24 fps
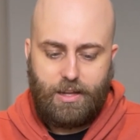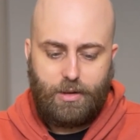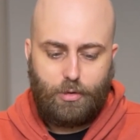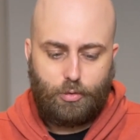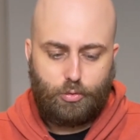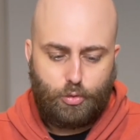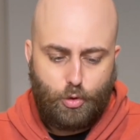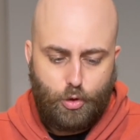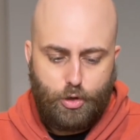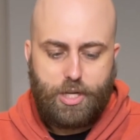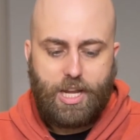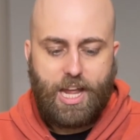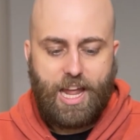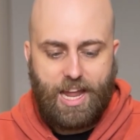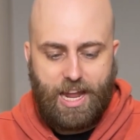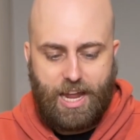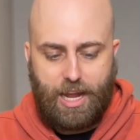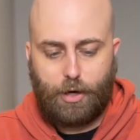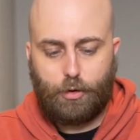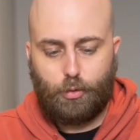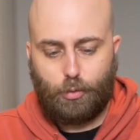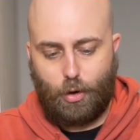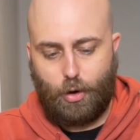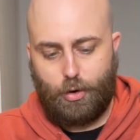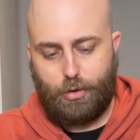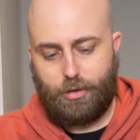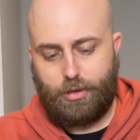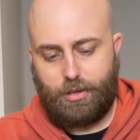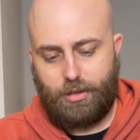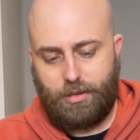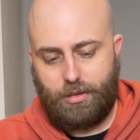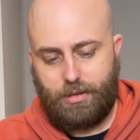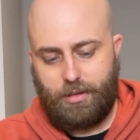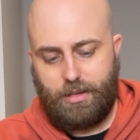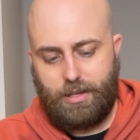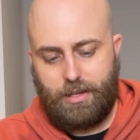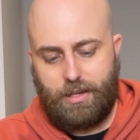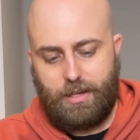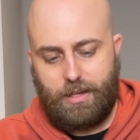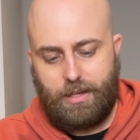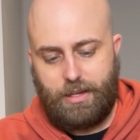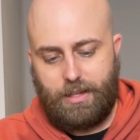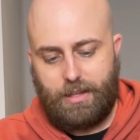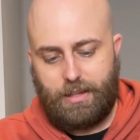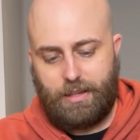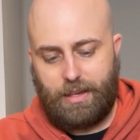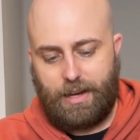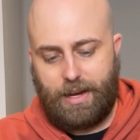root hair growth
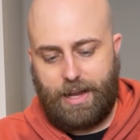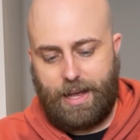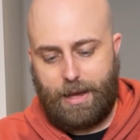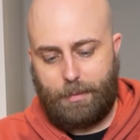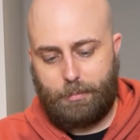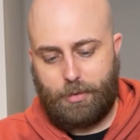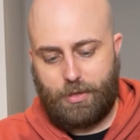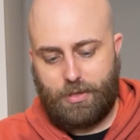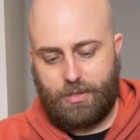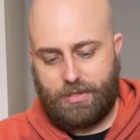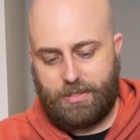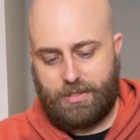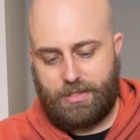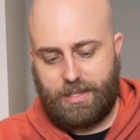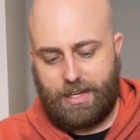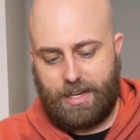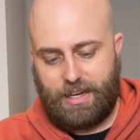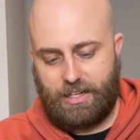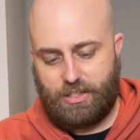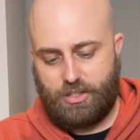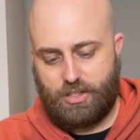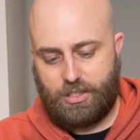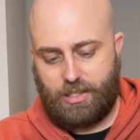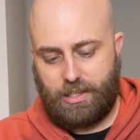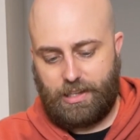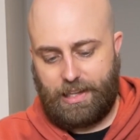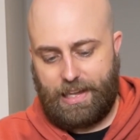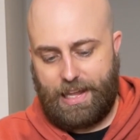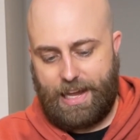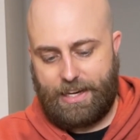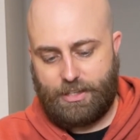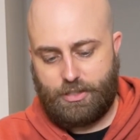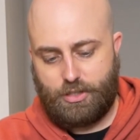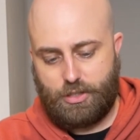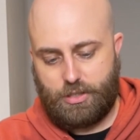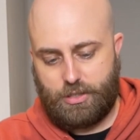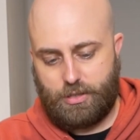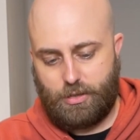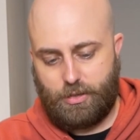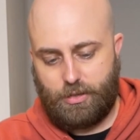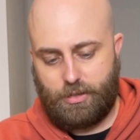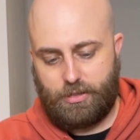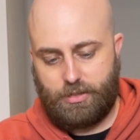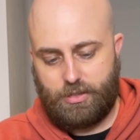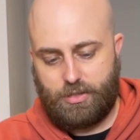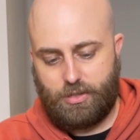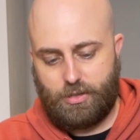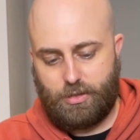that happens, and it just latches
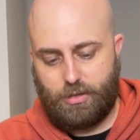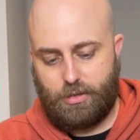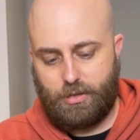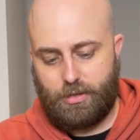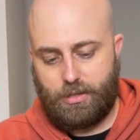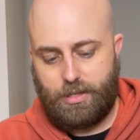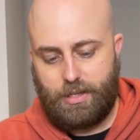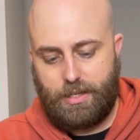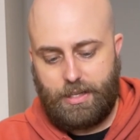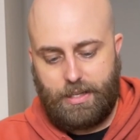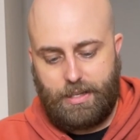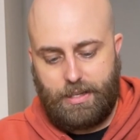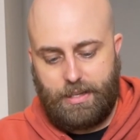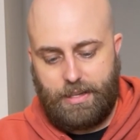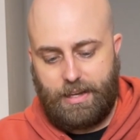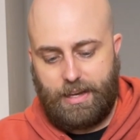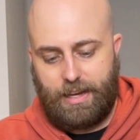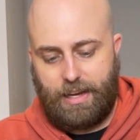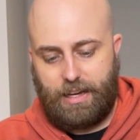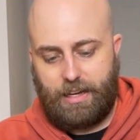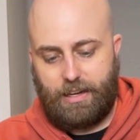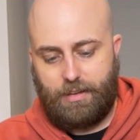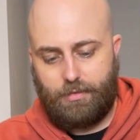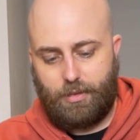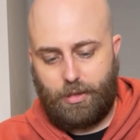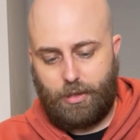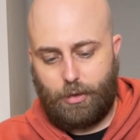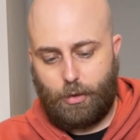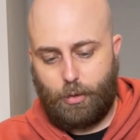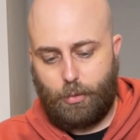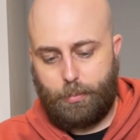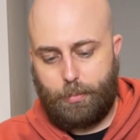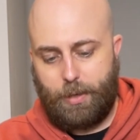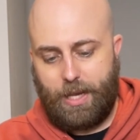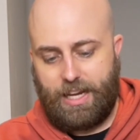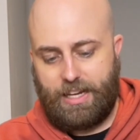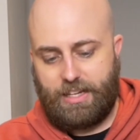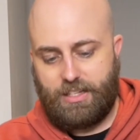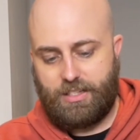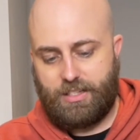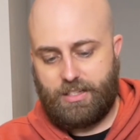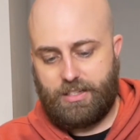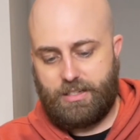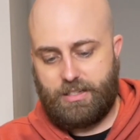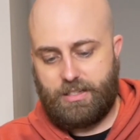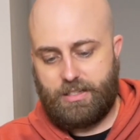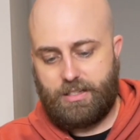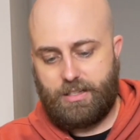on to any of the little
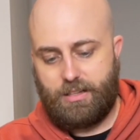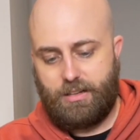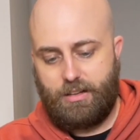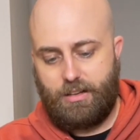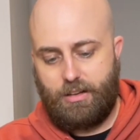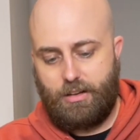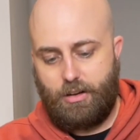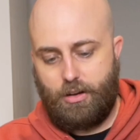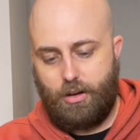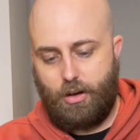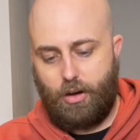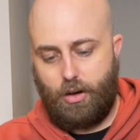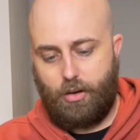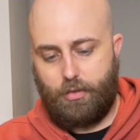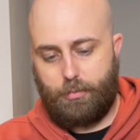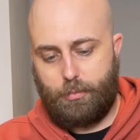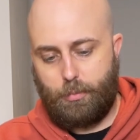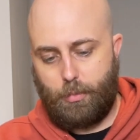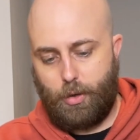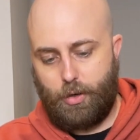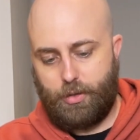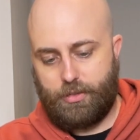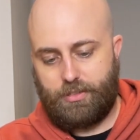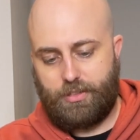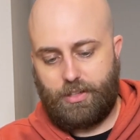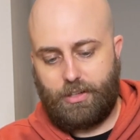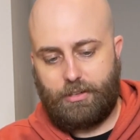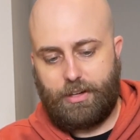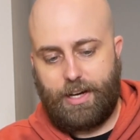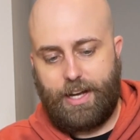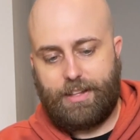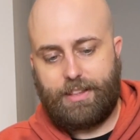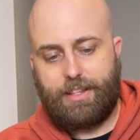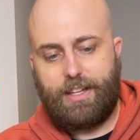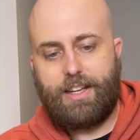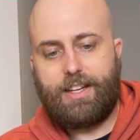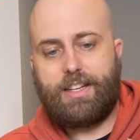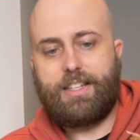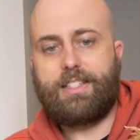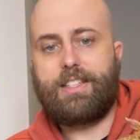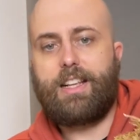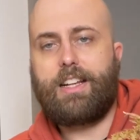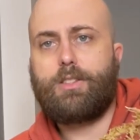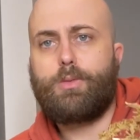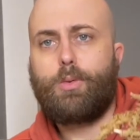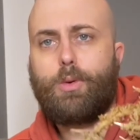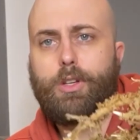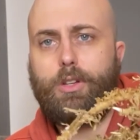pieces of moss that are out there, because
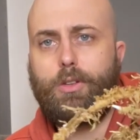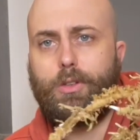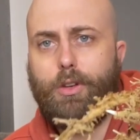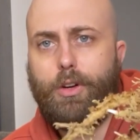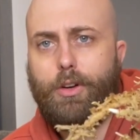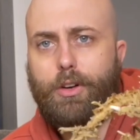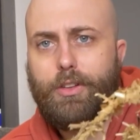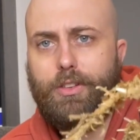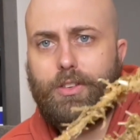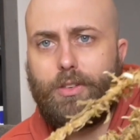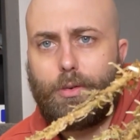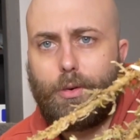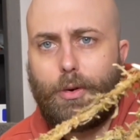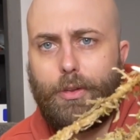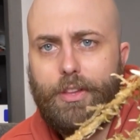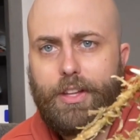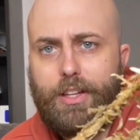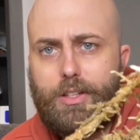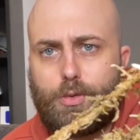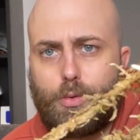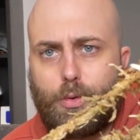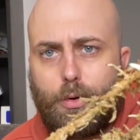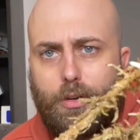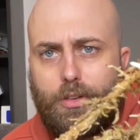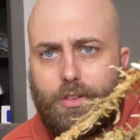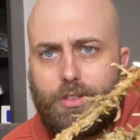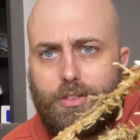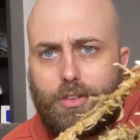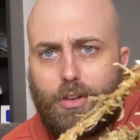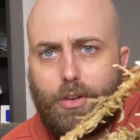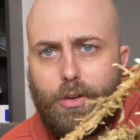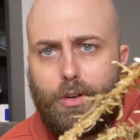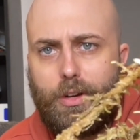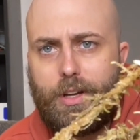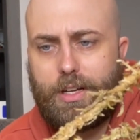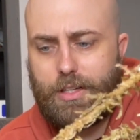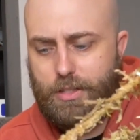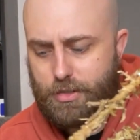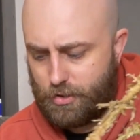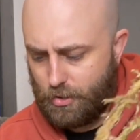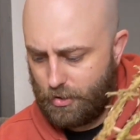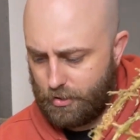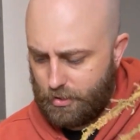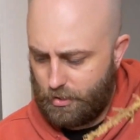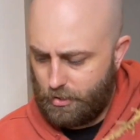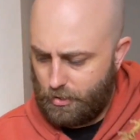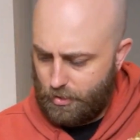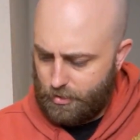that's what you'll notice are on these roots too. It's
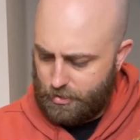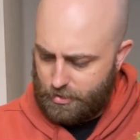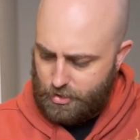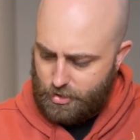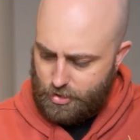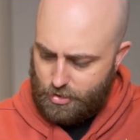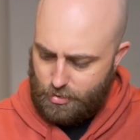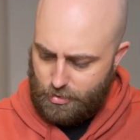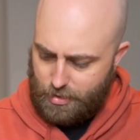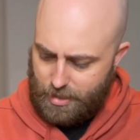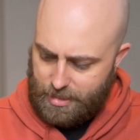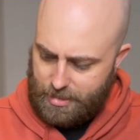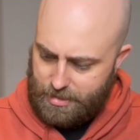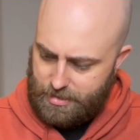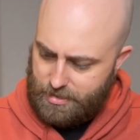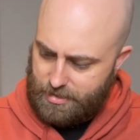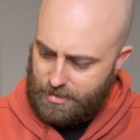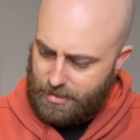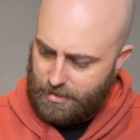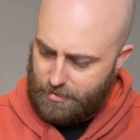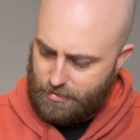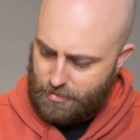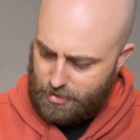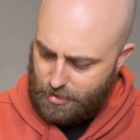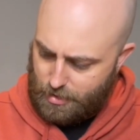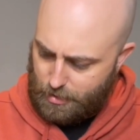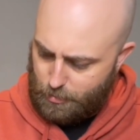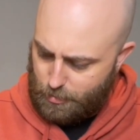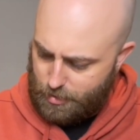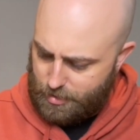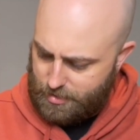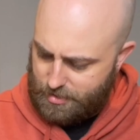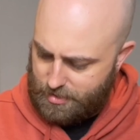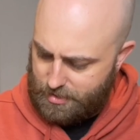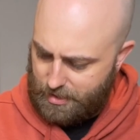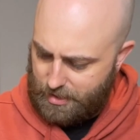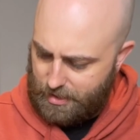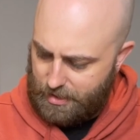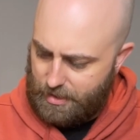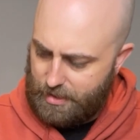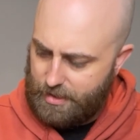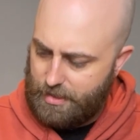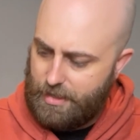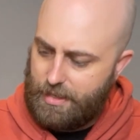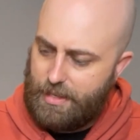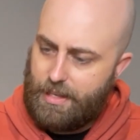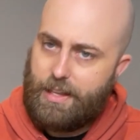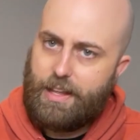not the long stringy stuff, so you won't
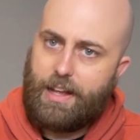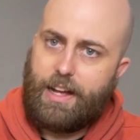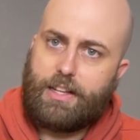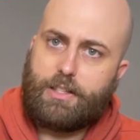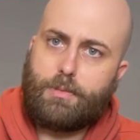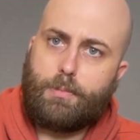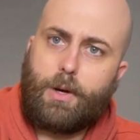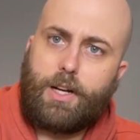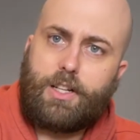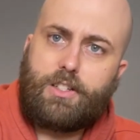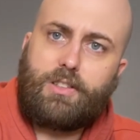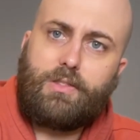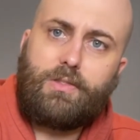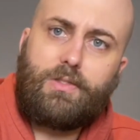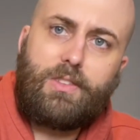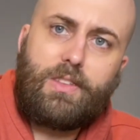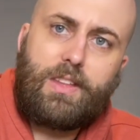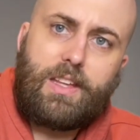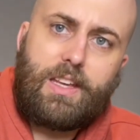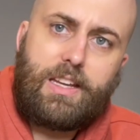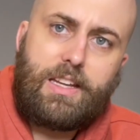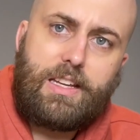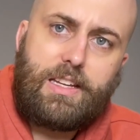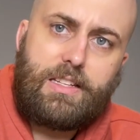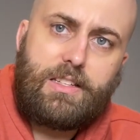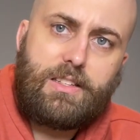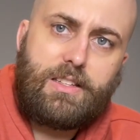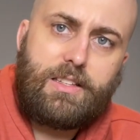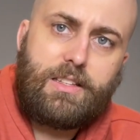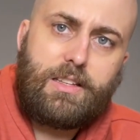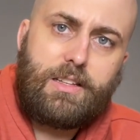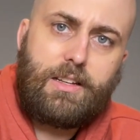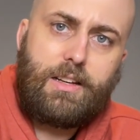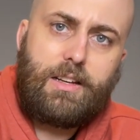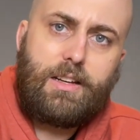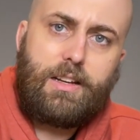see as much of these